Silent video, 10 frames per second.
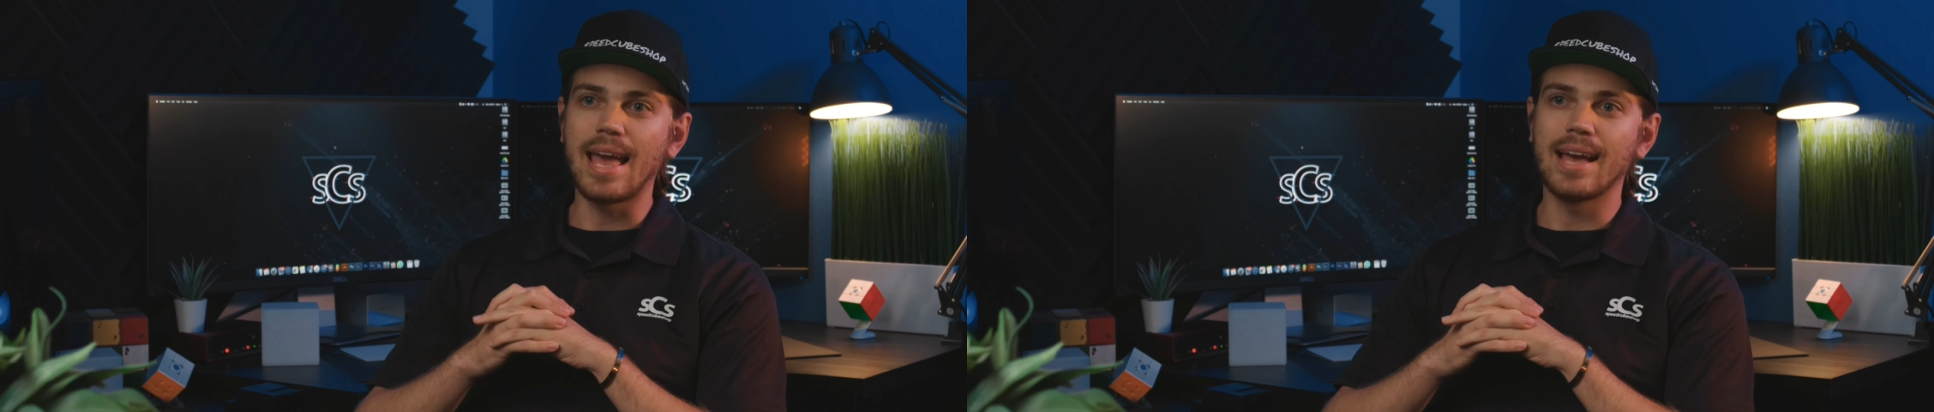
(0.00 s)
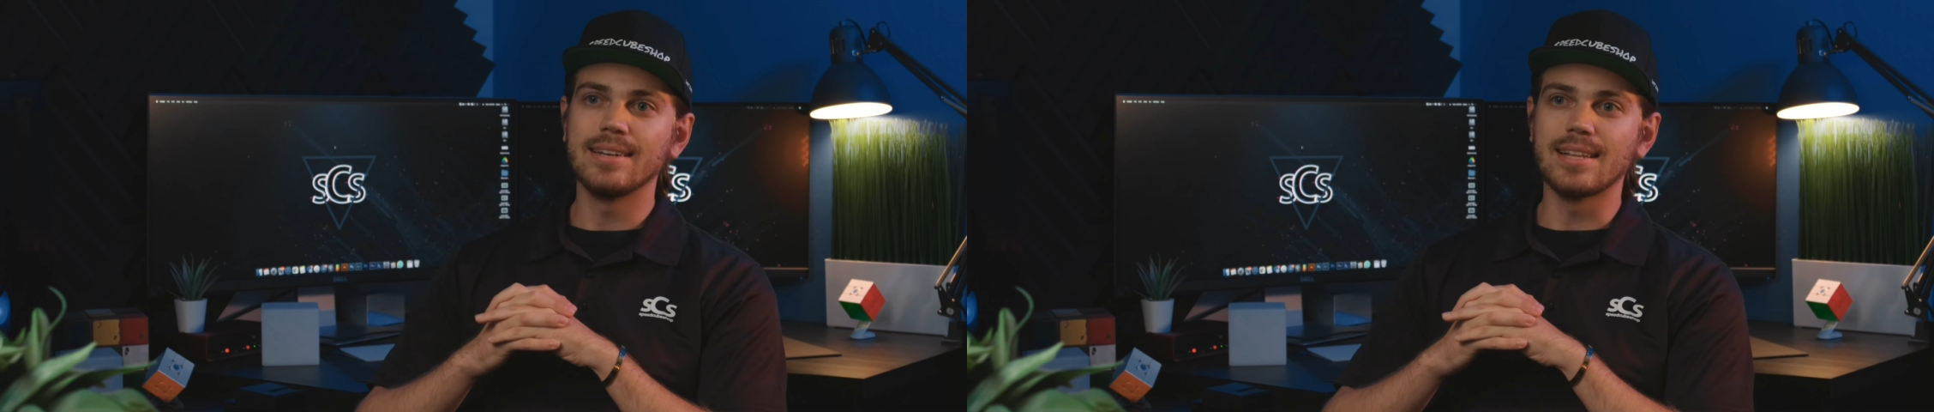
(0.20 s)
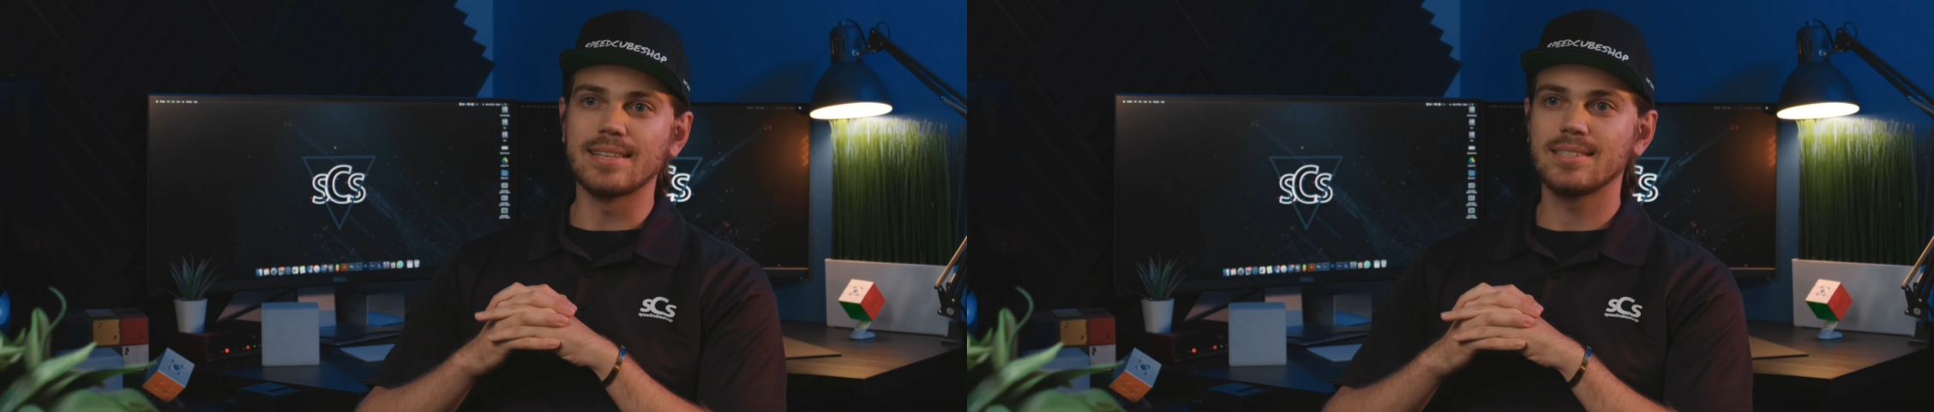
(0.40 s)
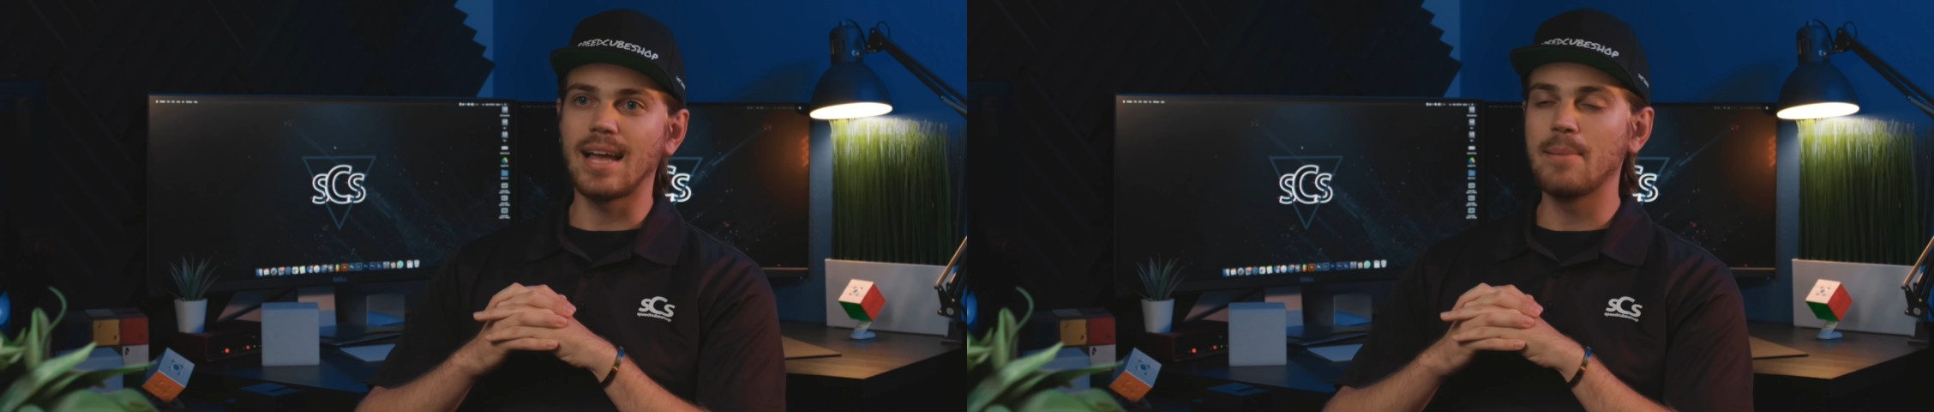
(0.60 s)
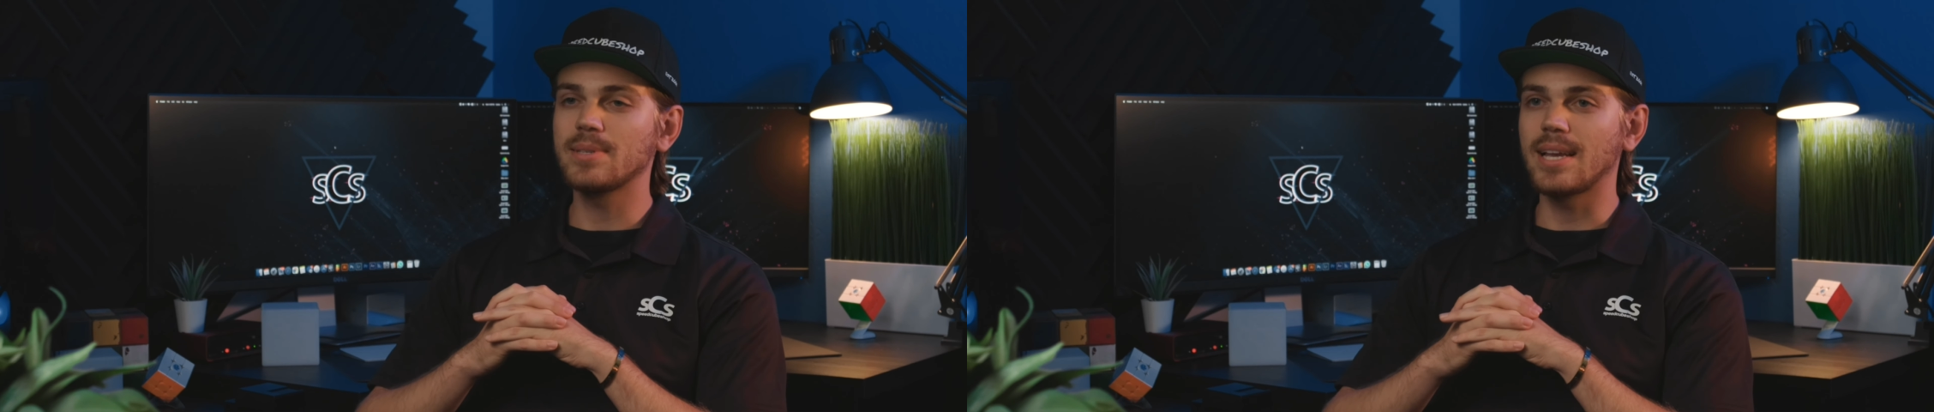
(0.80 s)
And it's
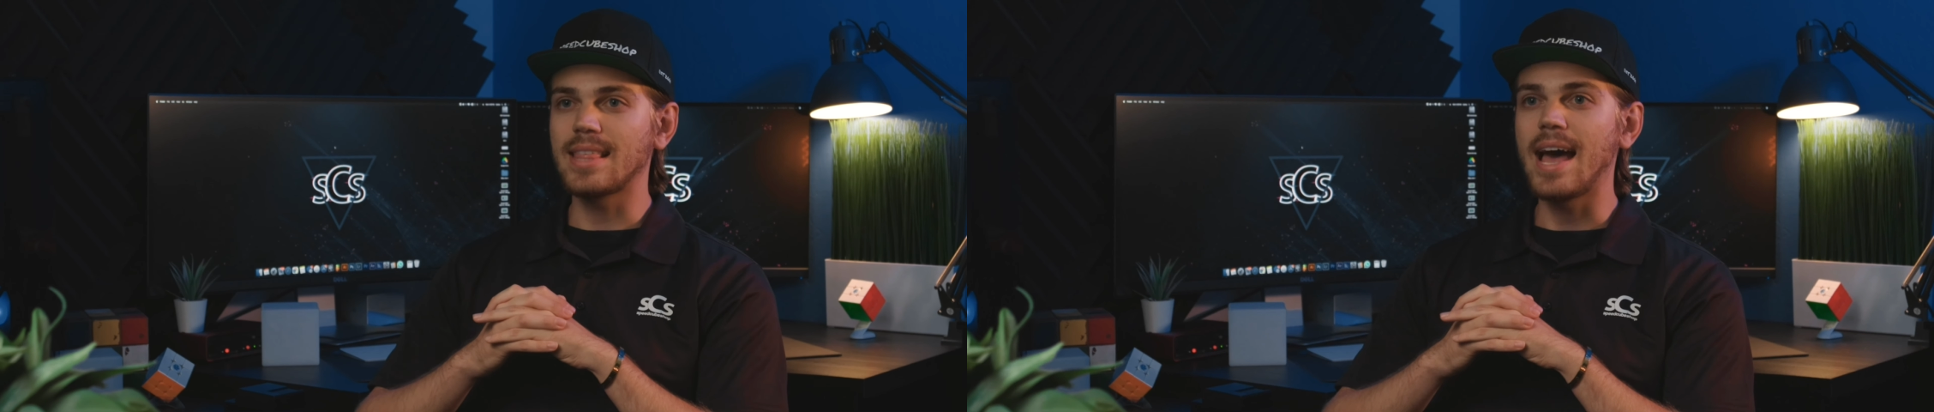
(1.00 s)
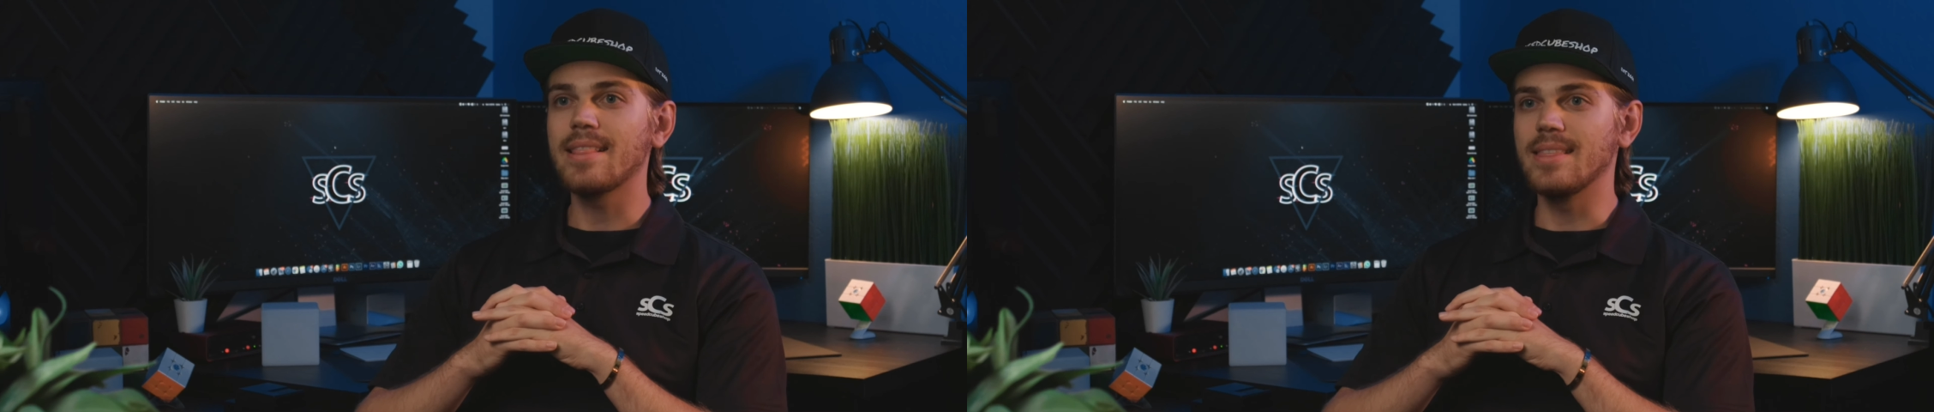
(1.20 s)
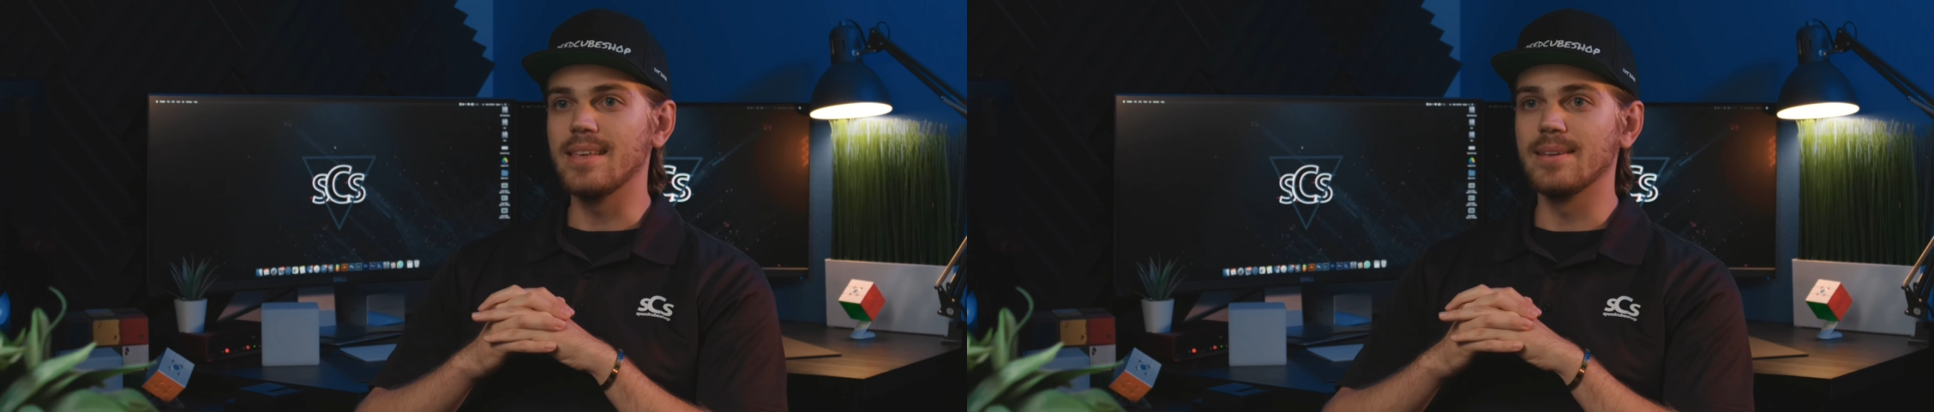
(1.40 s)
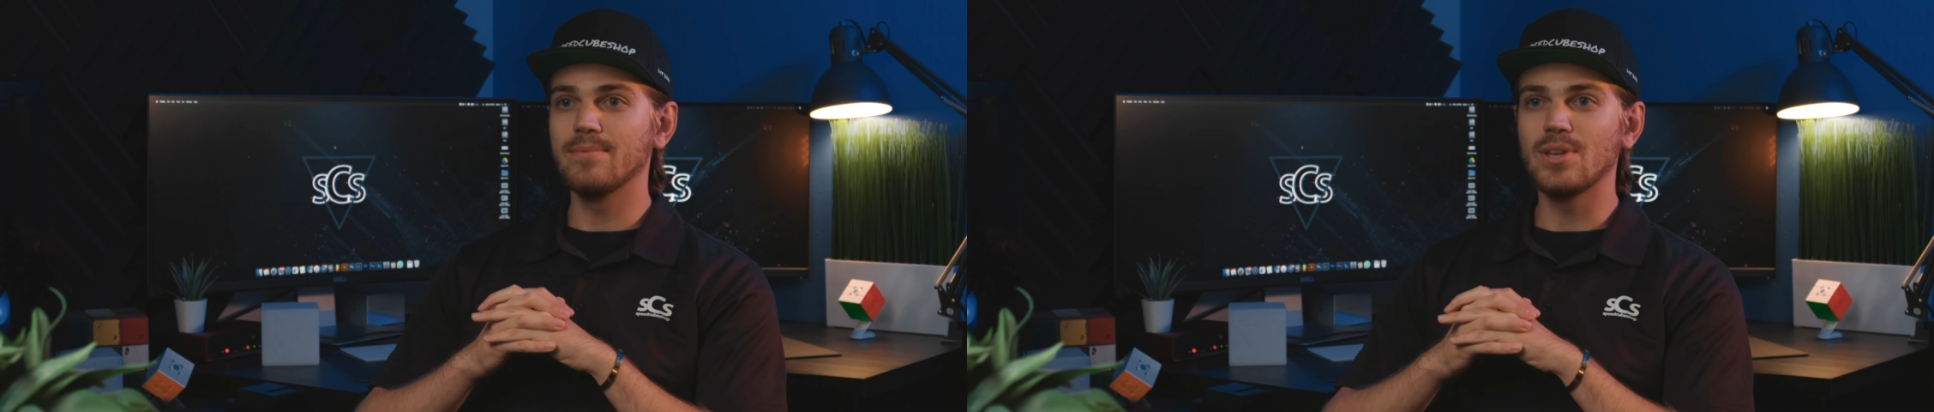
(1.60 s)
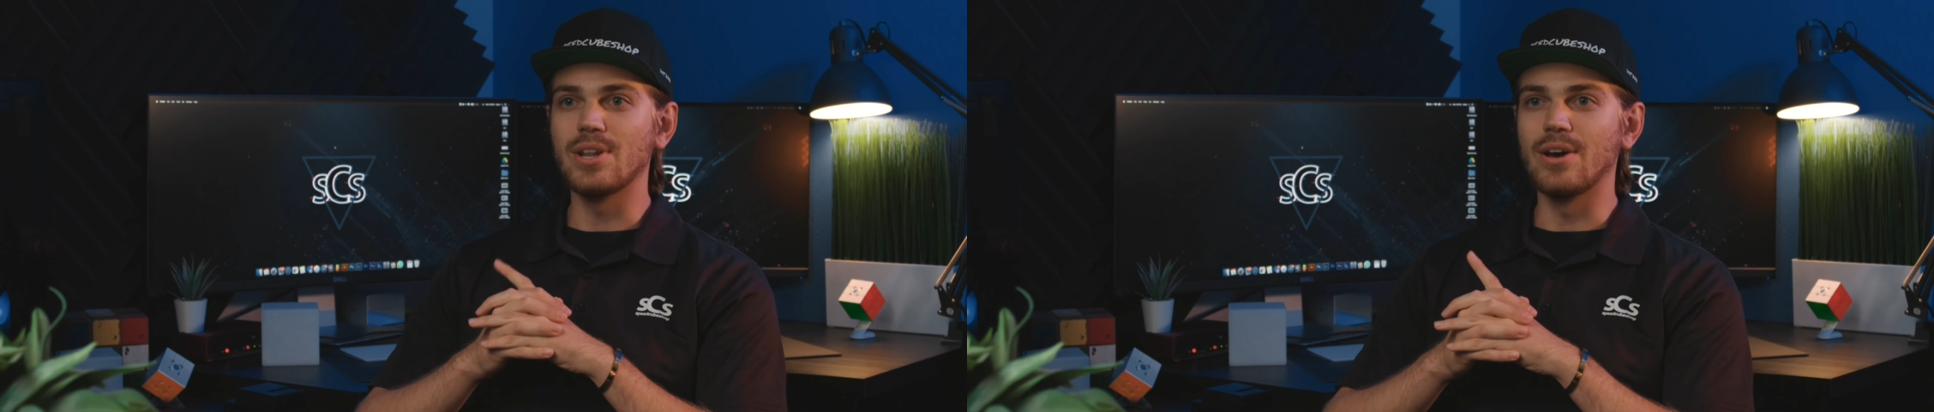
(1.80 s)
times like that
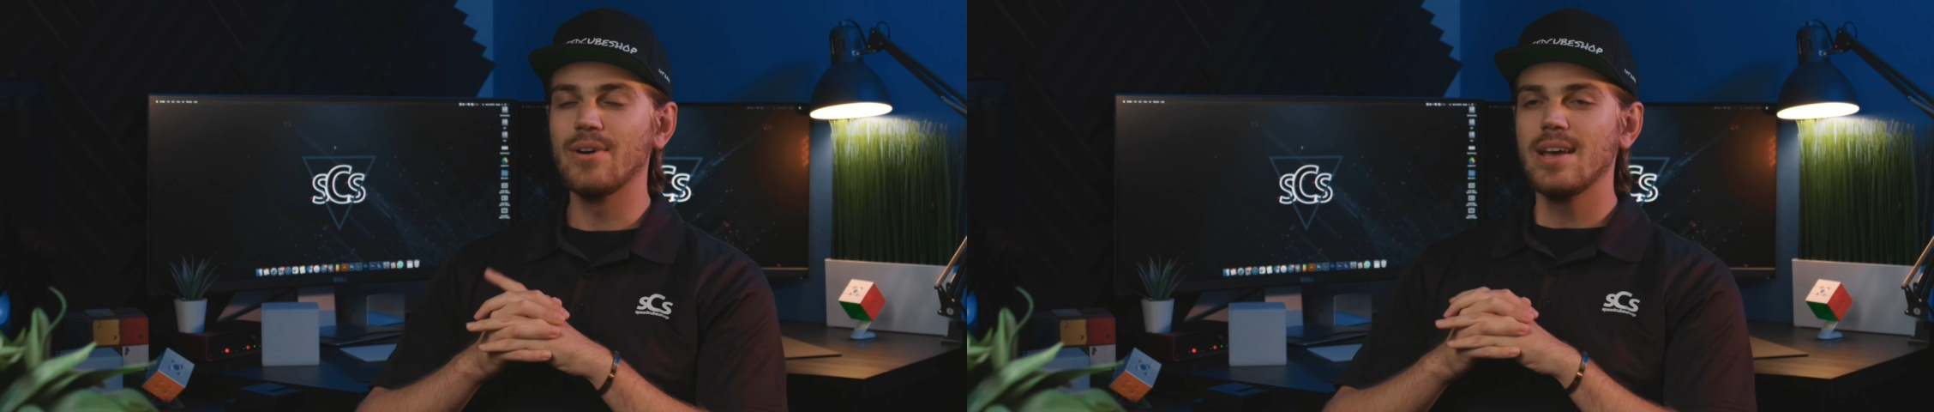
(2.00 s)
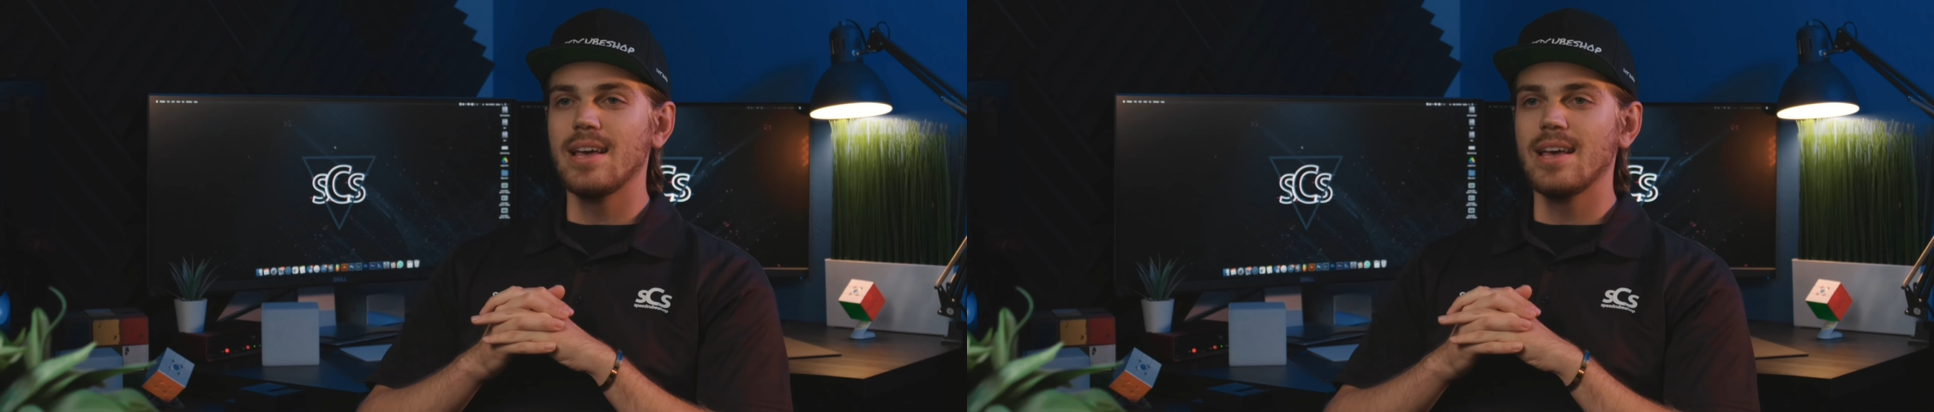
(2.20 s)
that, you know,